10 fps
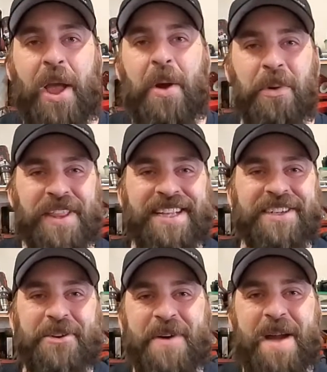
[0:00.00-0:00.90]
Well, that's
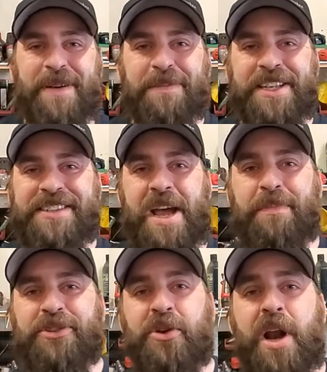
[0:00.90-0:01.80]
going to wrap up this
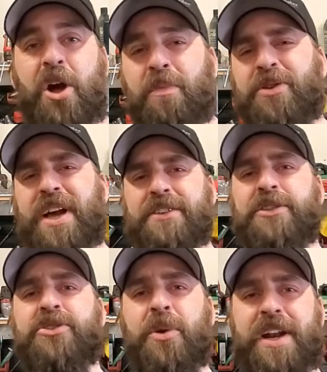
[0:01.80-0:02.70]
episode. I hope you guys
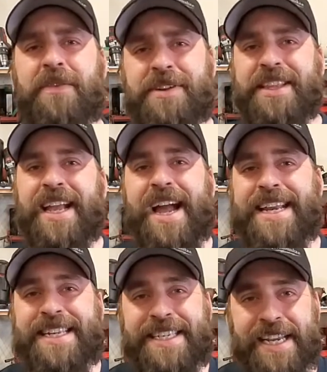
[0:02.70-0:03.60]
enjoyed everything
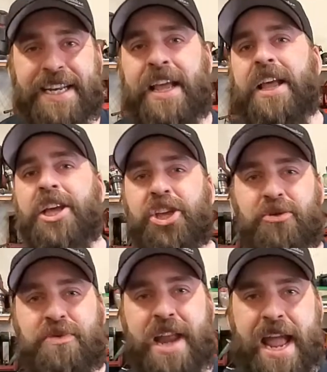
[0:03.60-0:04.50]
I did.
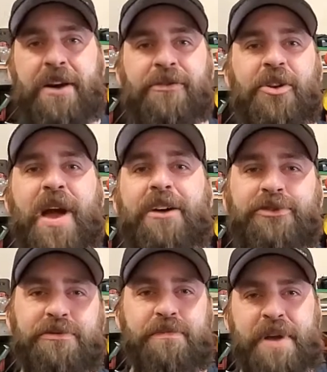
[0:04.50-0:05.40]
You now know how
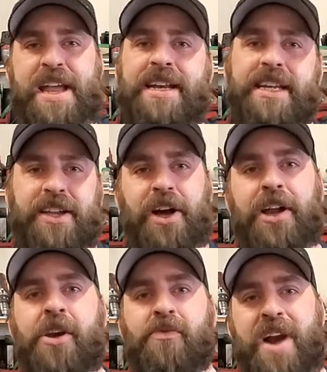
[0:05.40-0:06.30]
to bend,
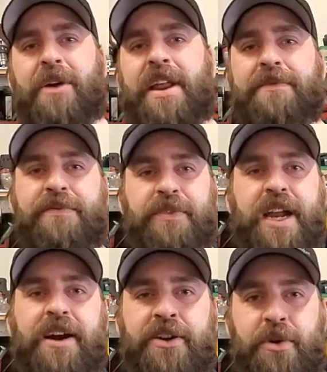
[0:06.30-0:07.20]
cut, route, and
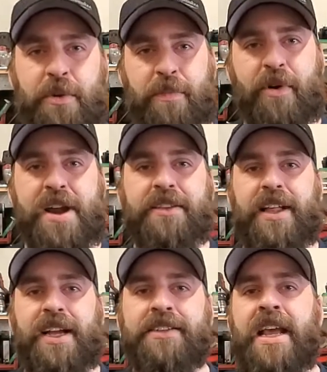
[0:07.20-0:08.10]
flare your brake
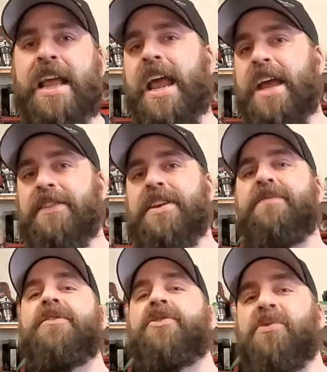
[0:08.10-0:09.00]
lines and the
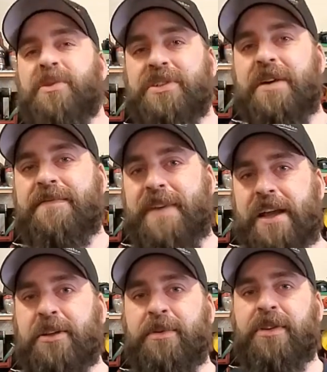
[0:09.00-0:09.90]
different tools
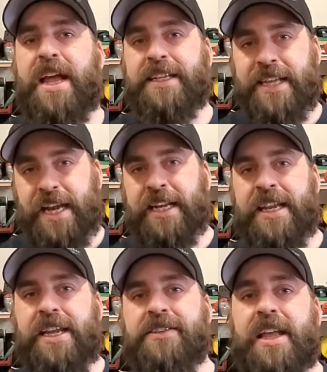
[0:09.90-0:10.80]
available and
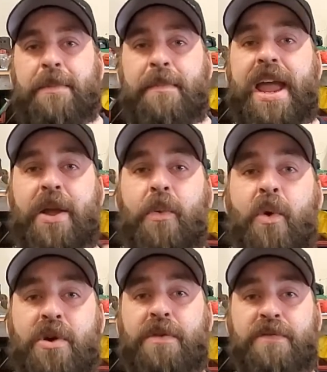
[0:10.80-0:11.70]
techniques that may
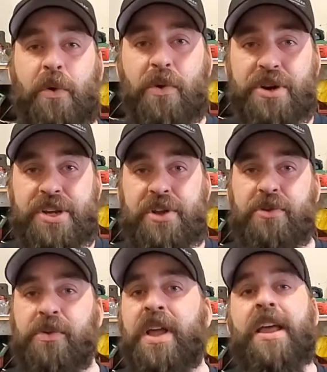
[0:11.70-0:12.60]
work for you.